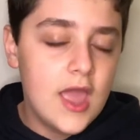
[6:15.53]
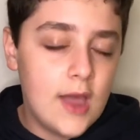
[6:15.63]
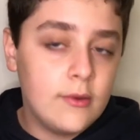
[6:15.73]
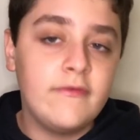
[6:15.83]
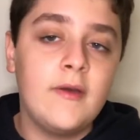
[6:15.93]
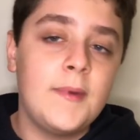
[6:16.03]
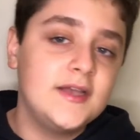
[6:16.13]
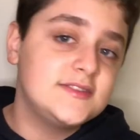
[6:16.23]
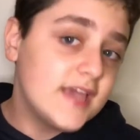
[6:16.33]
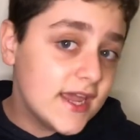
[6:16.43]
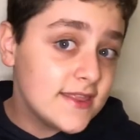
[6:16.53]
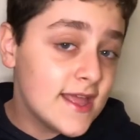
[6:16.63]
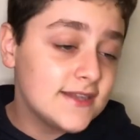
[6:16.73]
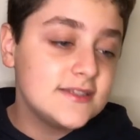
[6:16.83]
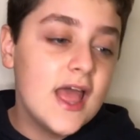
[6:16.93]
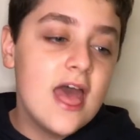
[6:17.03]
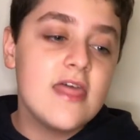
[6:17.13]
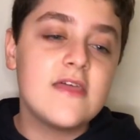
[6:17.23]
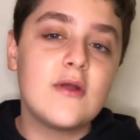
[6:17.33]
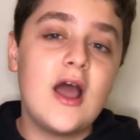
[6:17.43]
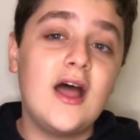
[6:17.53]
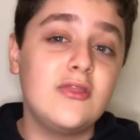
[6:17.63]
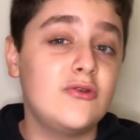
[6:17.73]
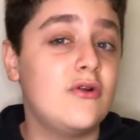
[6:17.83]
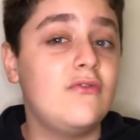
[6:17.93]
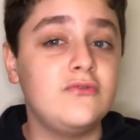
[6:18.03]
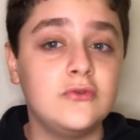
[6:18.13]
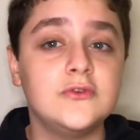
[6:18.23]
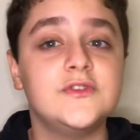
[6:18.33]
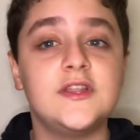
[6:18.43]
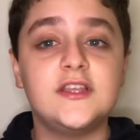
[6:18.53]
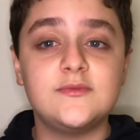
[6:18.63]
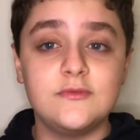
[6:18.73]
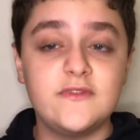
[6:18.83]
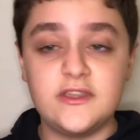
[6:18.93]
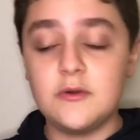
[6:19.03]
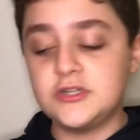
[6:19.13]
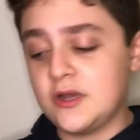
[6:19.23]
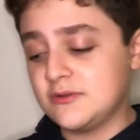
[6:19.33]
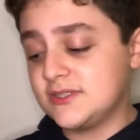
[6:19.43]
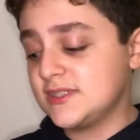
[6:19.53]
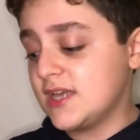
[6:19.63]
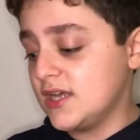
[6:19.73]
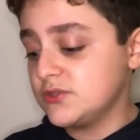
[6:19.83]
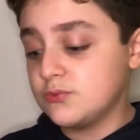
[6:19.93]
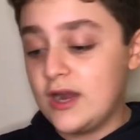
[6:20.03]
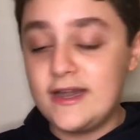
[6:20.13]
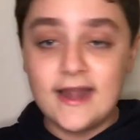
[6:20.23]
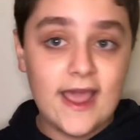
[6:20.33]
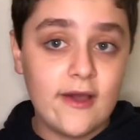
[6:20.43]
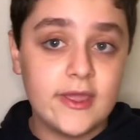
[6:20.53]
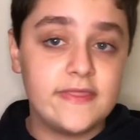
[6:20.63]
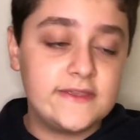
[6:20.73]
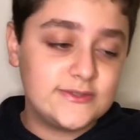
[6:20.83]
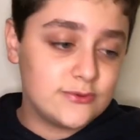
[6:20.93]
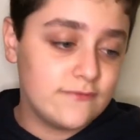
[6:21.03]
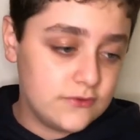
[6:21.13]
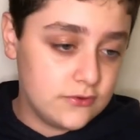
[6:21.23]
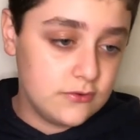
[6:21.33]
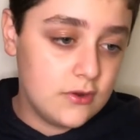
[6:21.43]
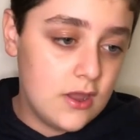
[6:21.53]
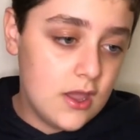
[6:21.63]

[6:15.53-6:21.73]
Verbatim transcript: However, by saying that, there are a lot of flaws in this movie, which I will discuss right now in this review.